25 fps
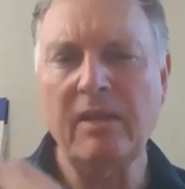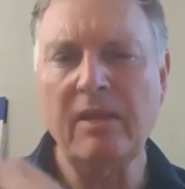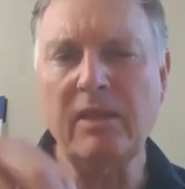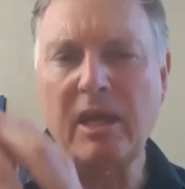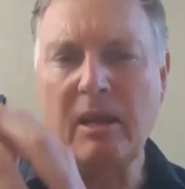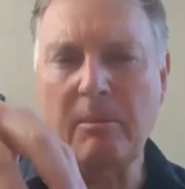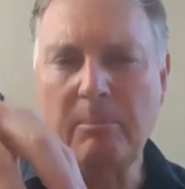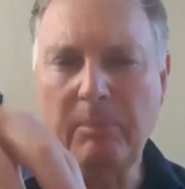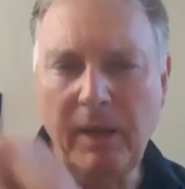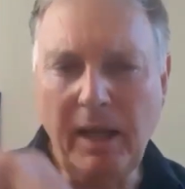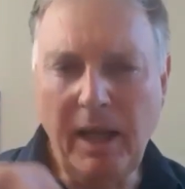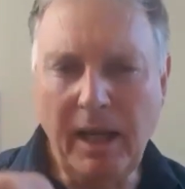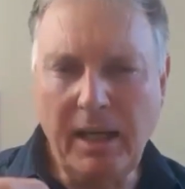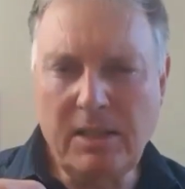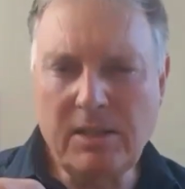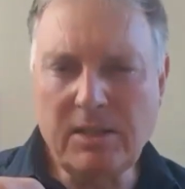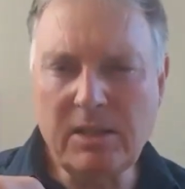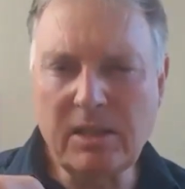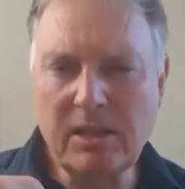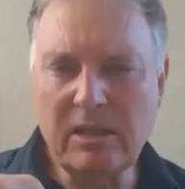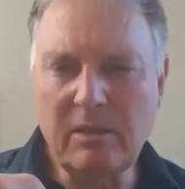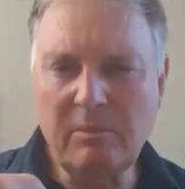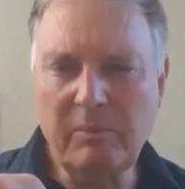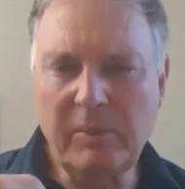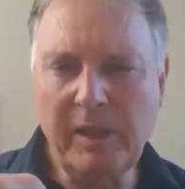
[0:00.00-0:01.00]
They're
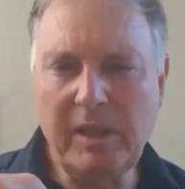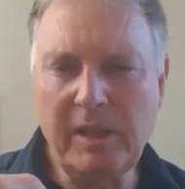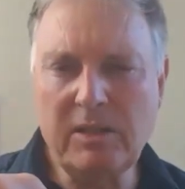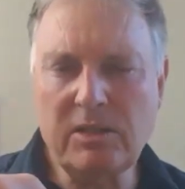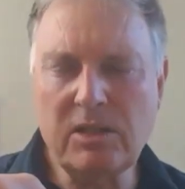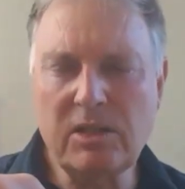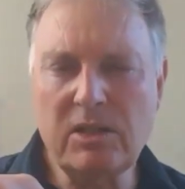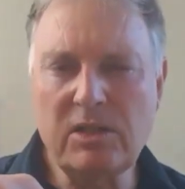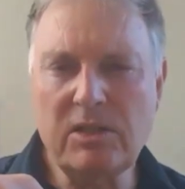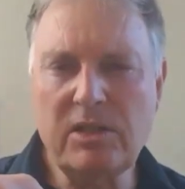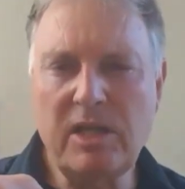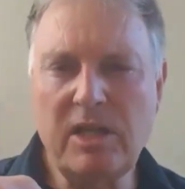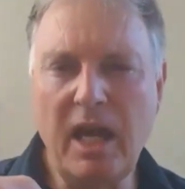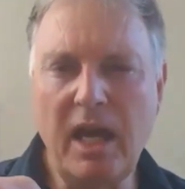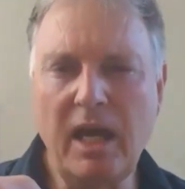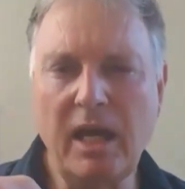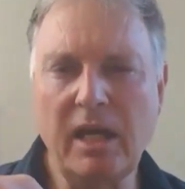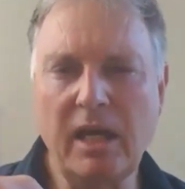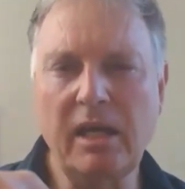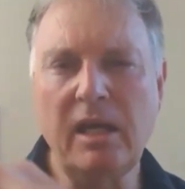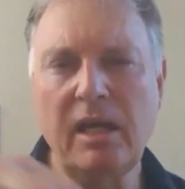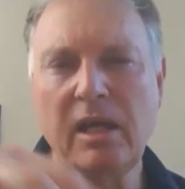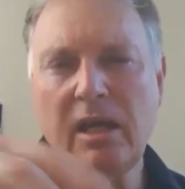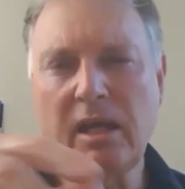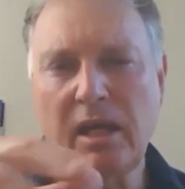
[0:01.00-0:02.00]
placing the pieces
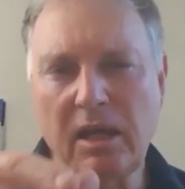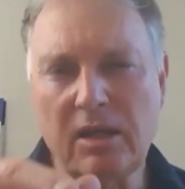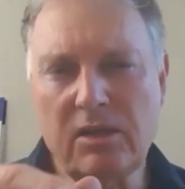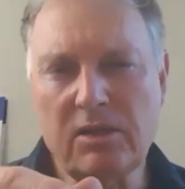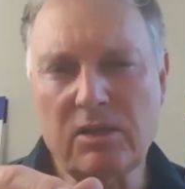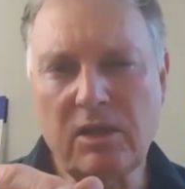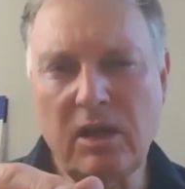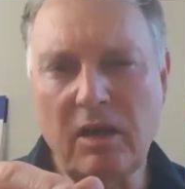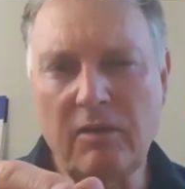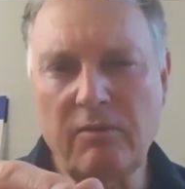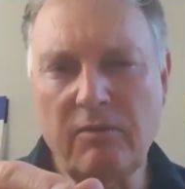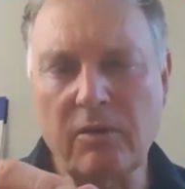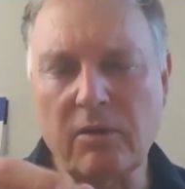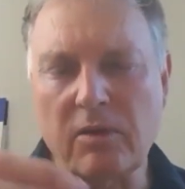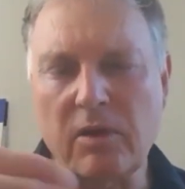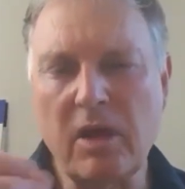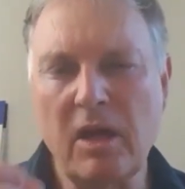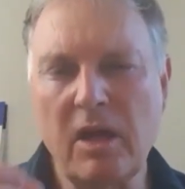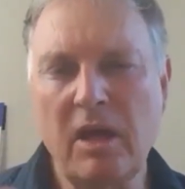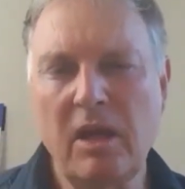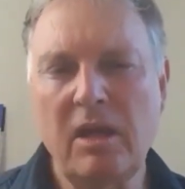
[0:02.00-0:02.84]
down and so forth.